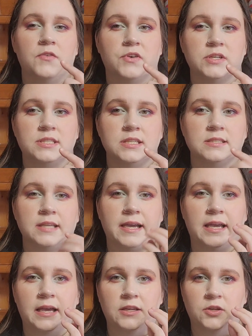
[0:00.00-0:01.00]
Versus
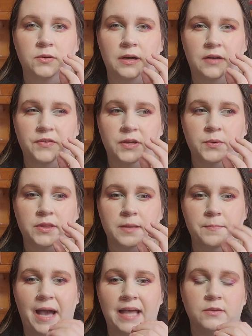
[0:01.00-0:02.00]
like, I feel like with
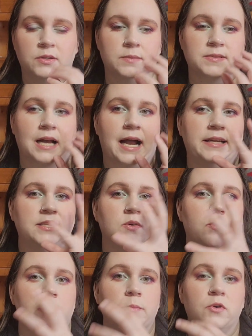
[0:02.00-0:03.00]
the matte liquid lipstick, I need
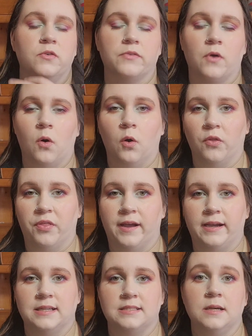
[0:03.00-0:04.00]
to remove the whole
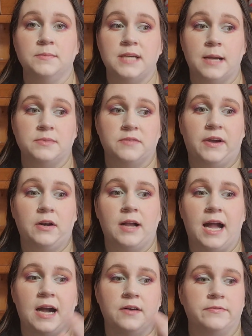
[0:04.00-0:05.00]
thing. And sometimes if I
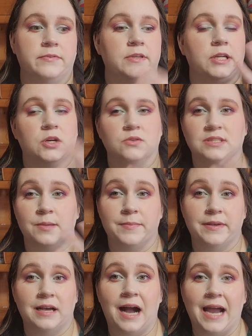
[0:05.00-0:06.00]
don't have, you know,
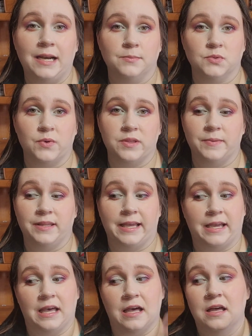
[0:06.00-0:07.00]
some items with me,
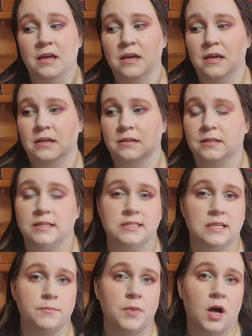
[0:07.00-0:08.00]
like a
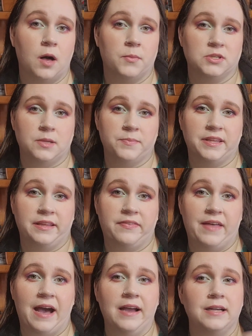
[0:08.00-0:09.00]
cleansing balm or something
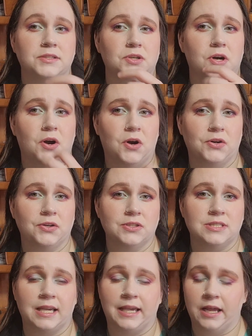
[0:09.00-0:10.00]
like that, it's
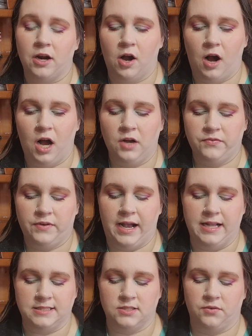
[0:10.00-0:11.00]
harder to get off.
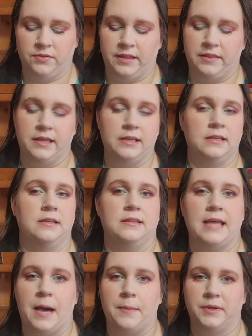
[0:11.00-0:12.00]
And so then the
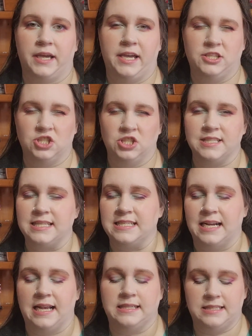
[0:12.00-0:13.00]
application just
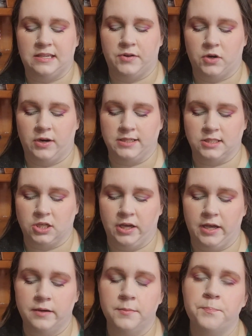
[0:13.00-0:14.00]
isn't as even or as
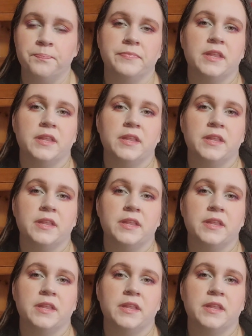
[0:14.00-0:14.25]
good.